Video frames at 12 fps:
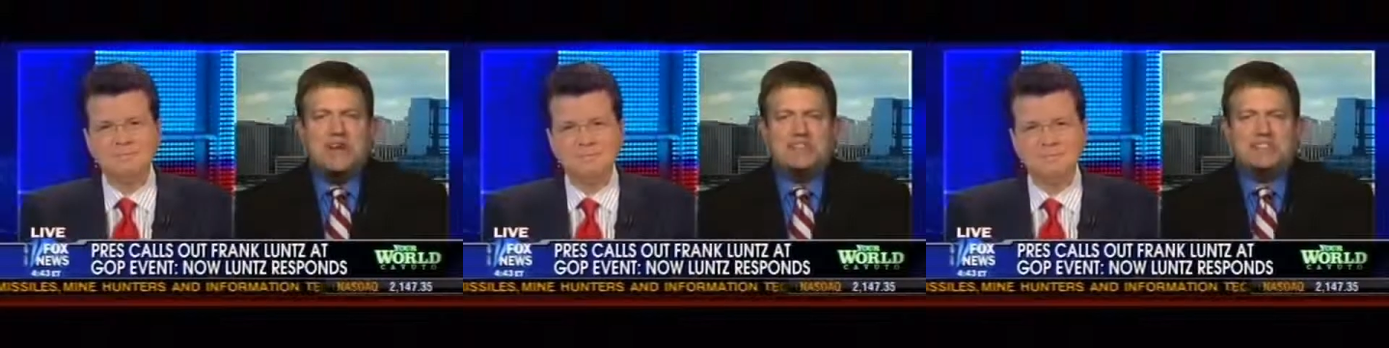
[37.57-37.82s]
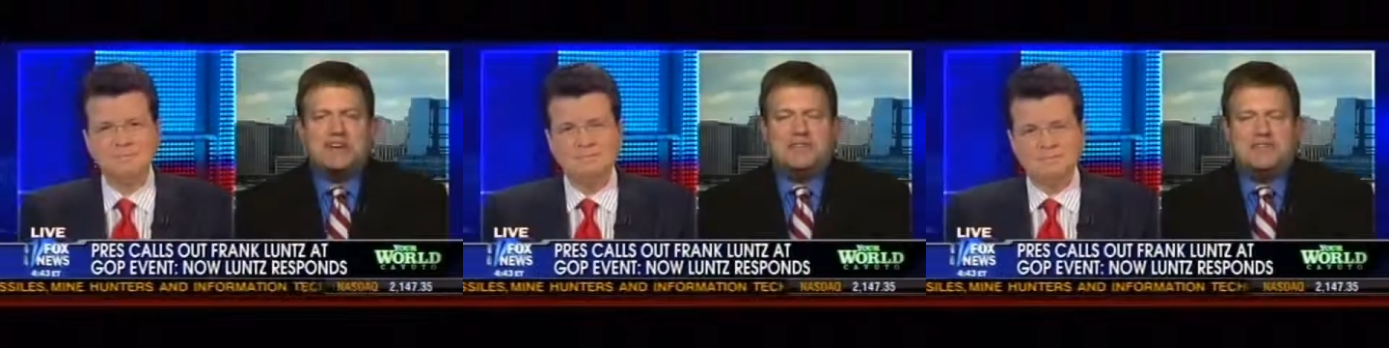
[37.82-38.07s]

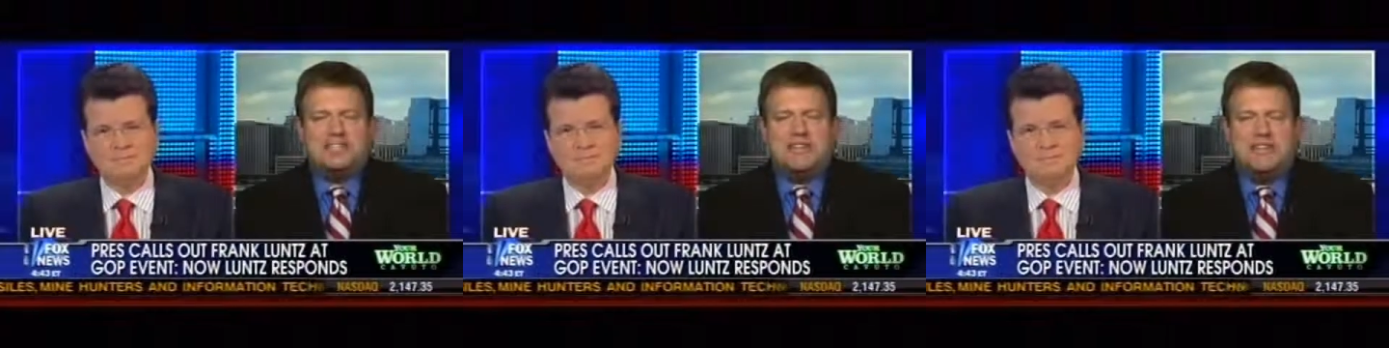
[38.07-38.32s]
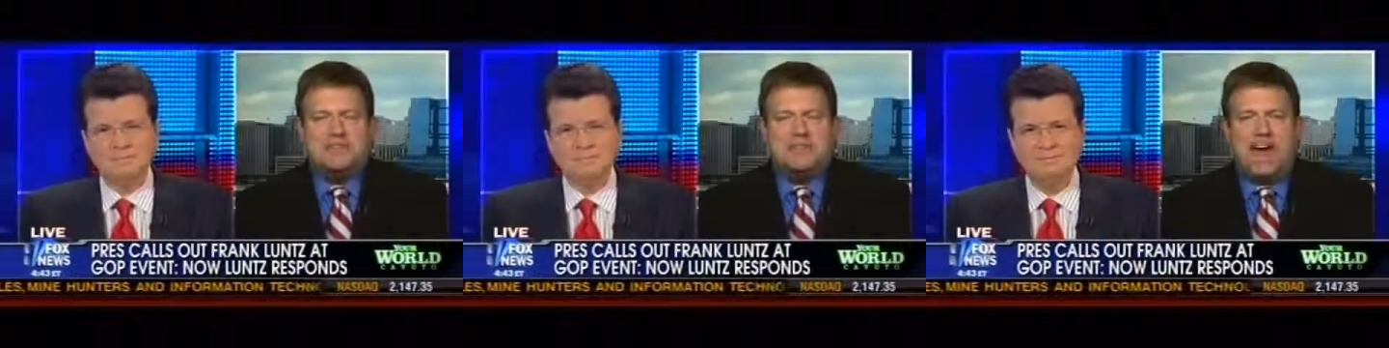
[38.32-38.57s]
Speaker 1: No, I was
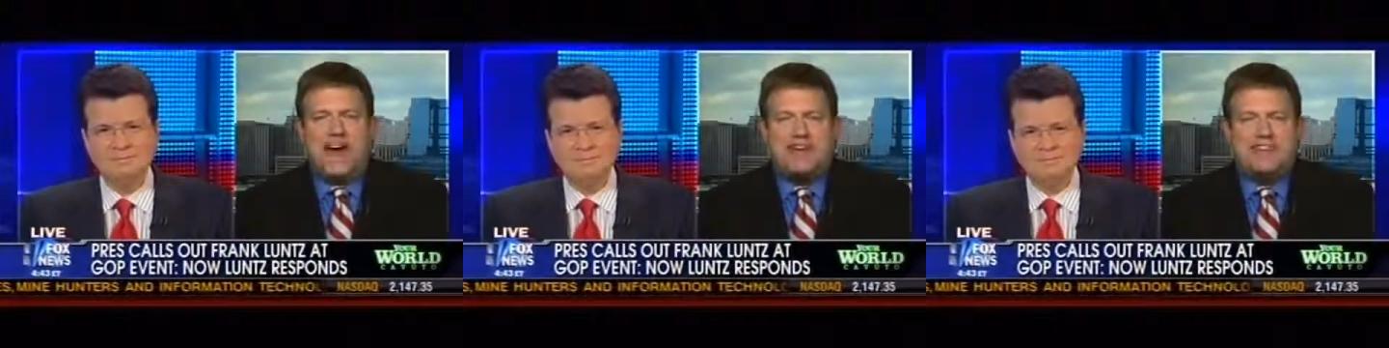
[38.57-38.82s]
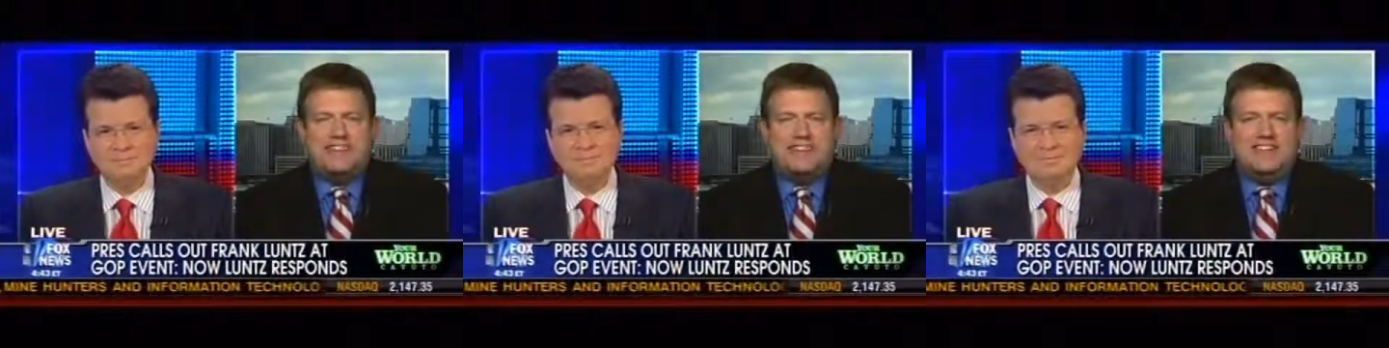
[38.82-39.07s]
I was
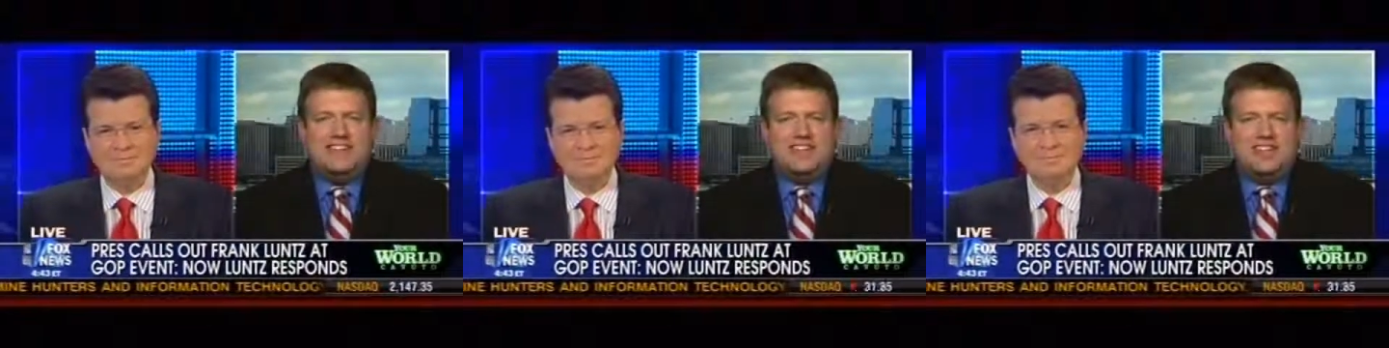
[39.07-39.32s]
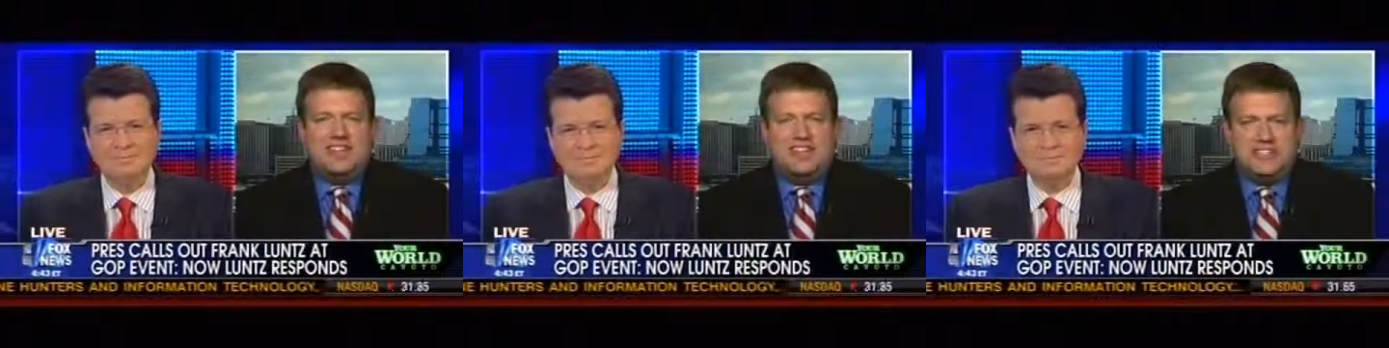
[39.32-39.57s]
sitting
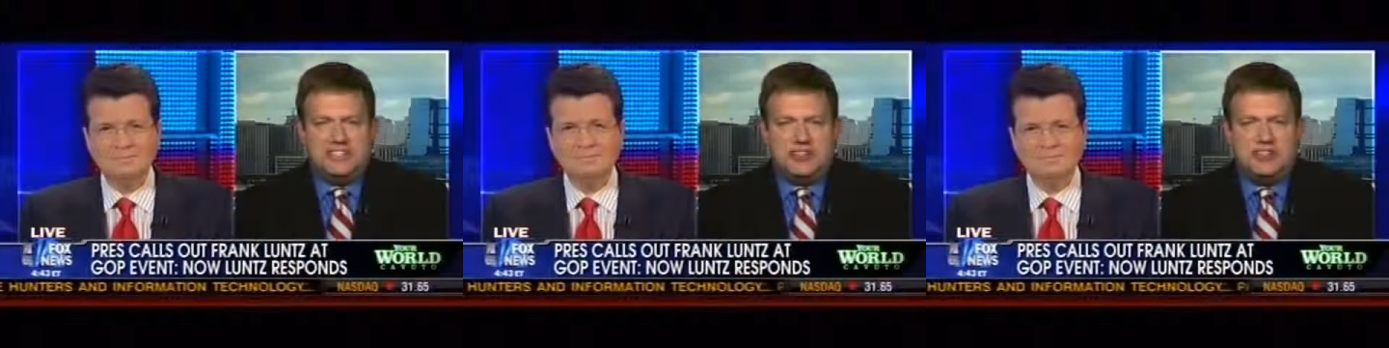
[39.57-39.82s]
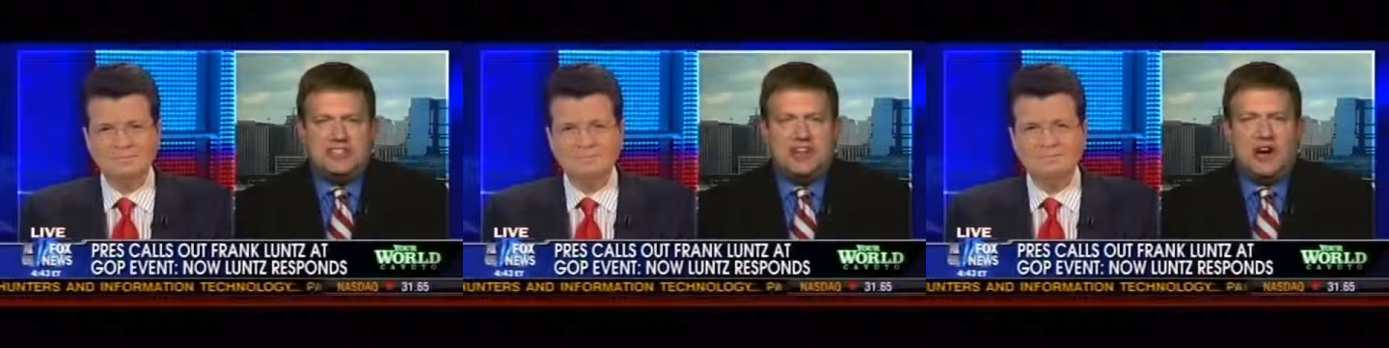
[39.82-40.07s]
back.
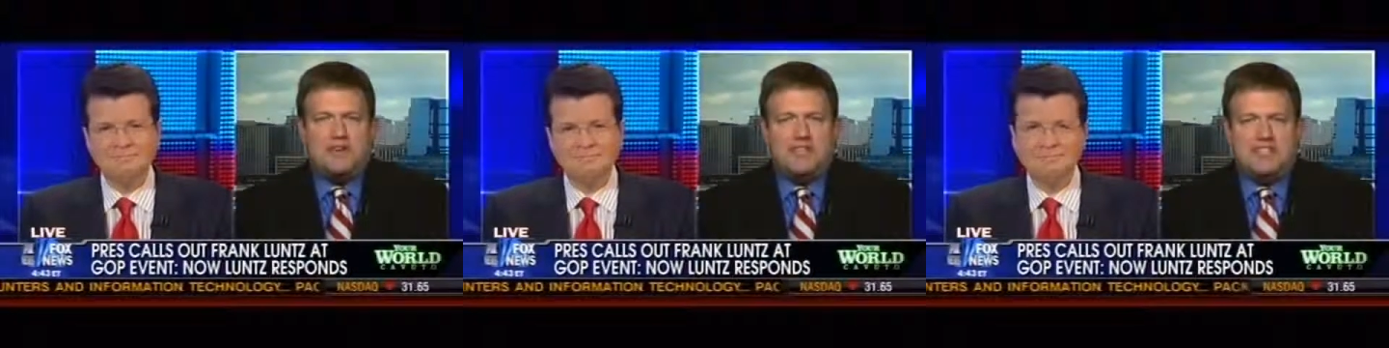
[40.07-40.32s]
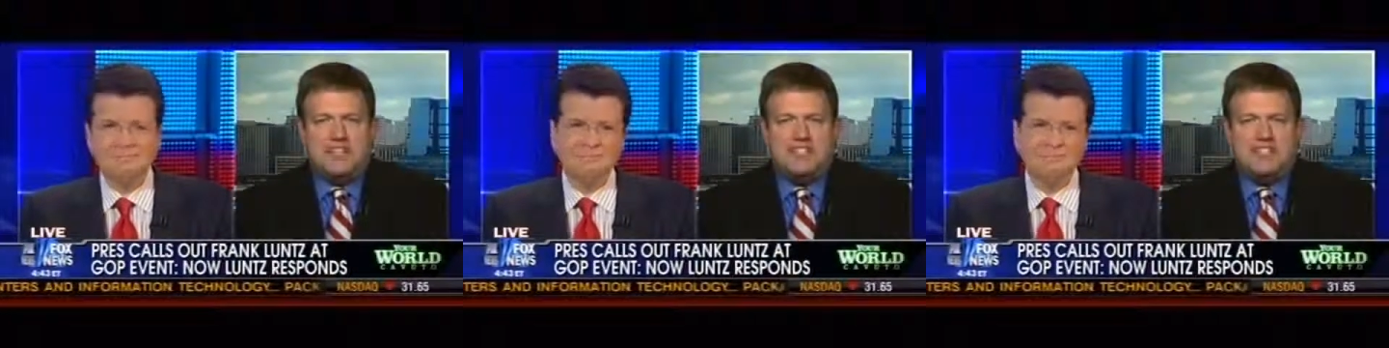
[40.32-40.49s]
He starts